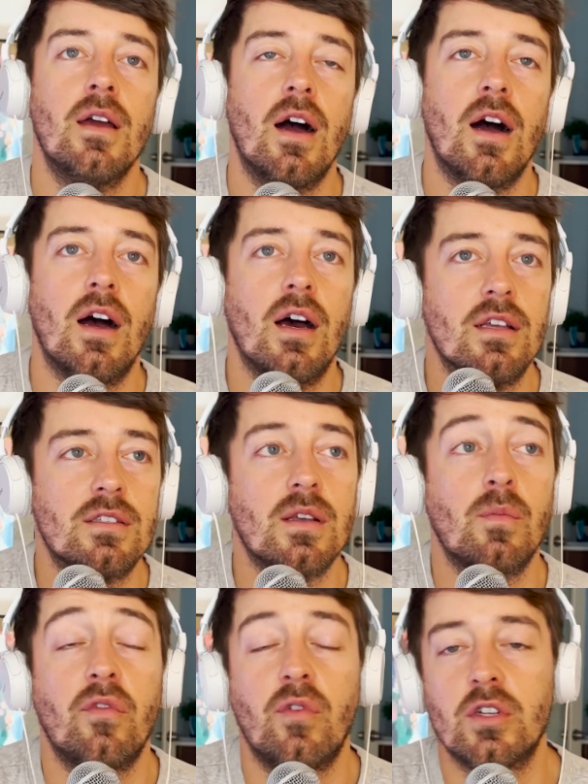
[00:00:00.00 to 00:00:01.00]
Uh,
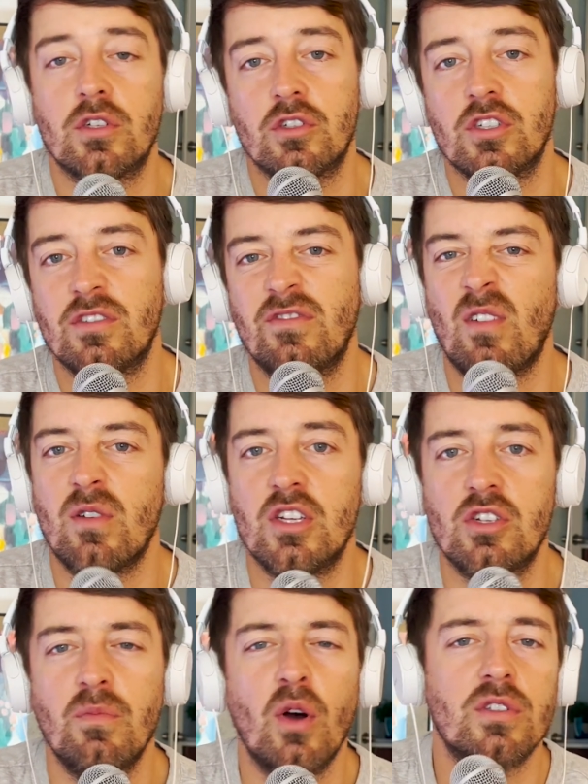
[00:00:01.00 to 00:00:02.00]
some of which are just very,
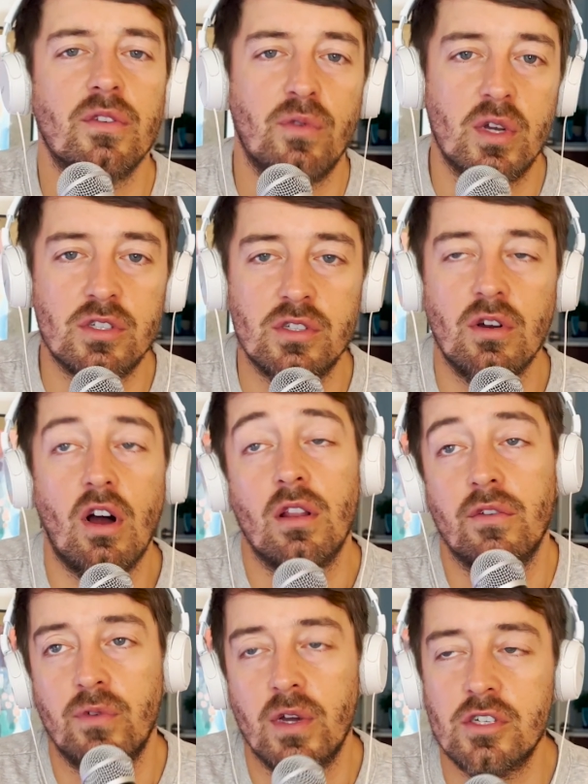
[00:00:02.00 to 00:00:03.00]
sh- most of which, all
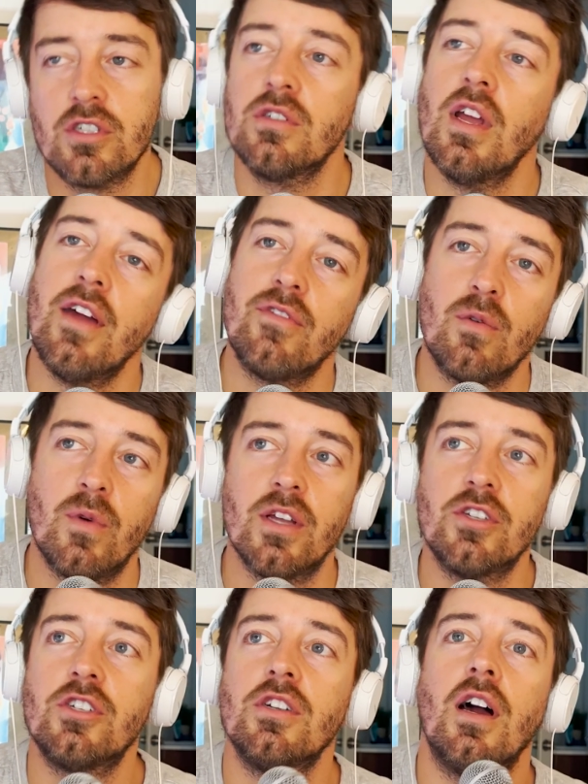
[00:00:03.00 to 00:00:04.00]
of which, every
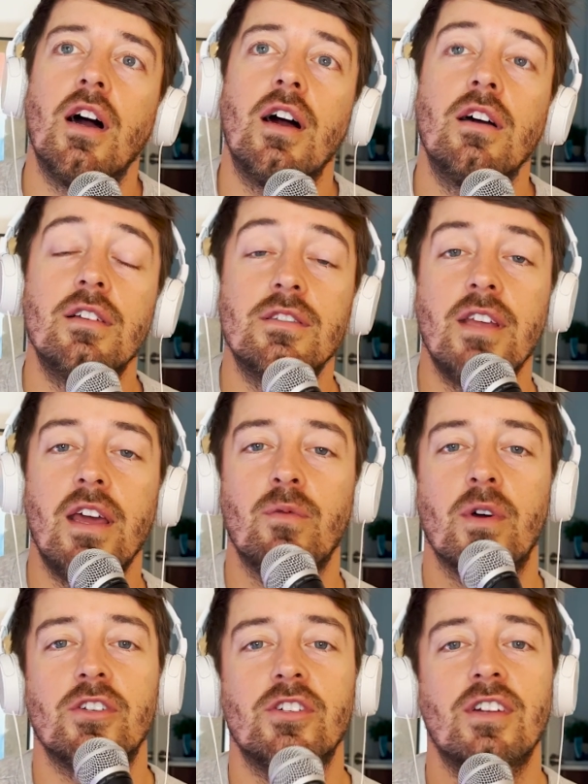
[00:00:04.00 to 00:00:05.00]
which, uh,
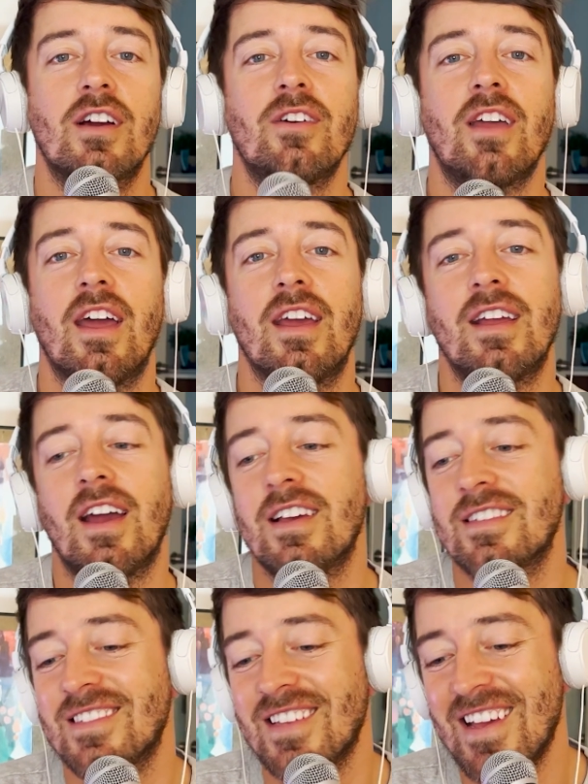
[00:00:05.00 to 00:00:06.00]
sandwich. Okay,
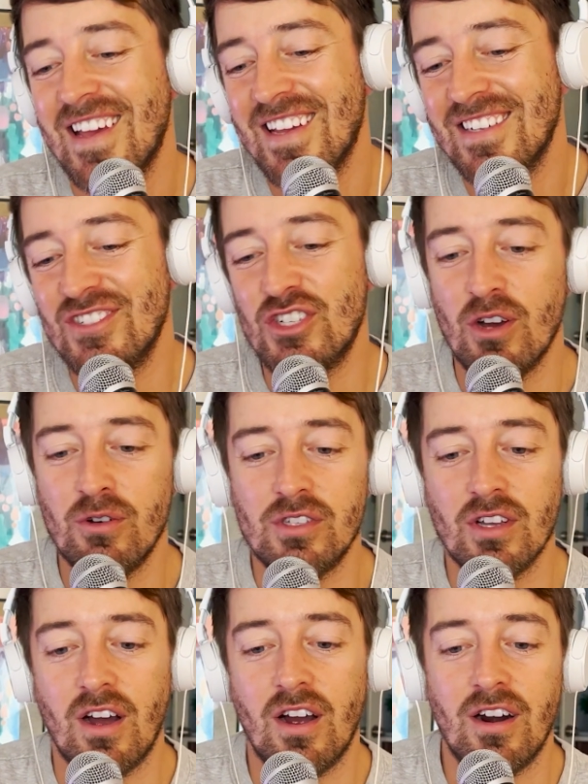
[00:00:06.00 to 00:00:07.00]
guys, jokes
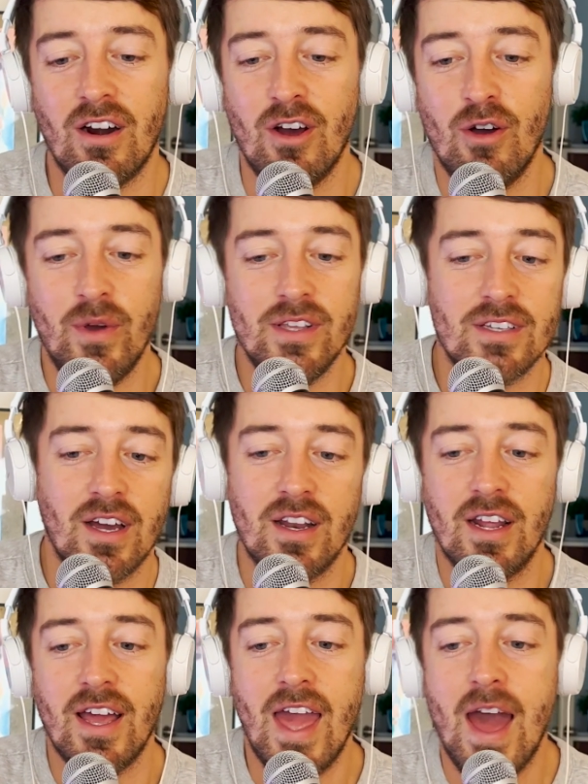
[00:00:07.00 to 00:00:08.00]
are always
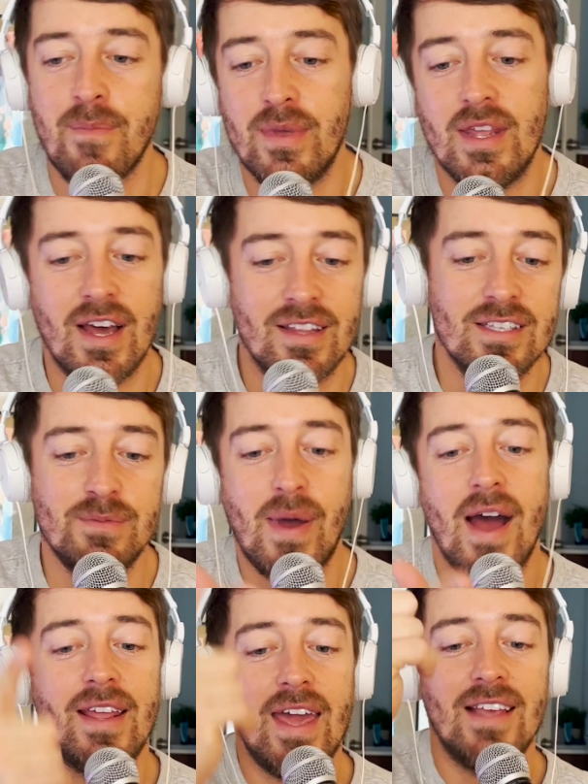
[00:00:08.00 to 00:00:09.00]
gonna happen on this
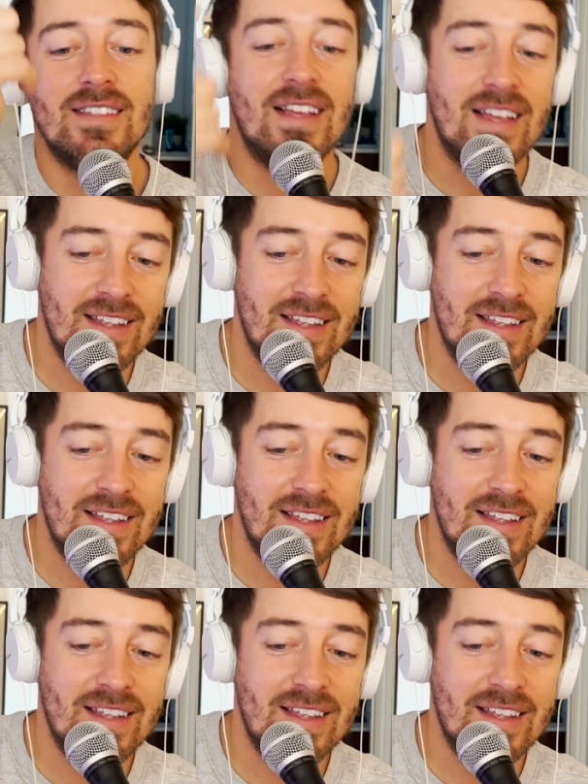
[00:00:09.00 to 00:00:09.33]
podcast.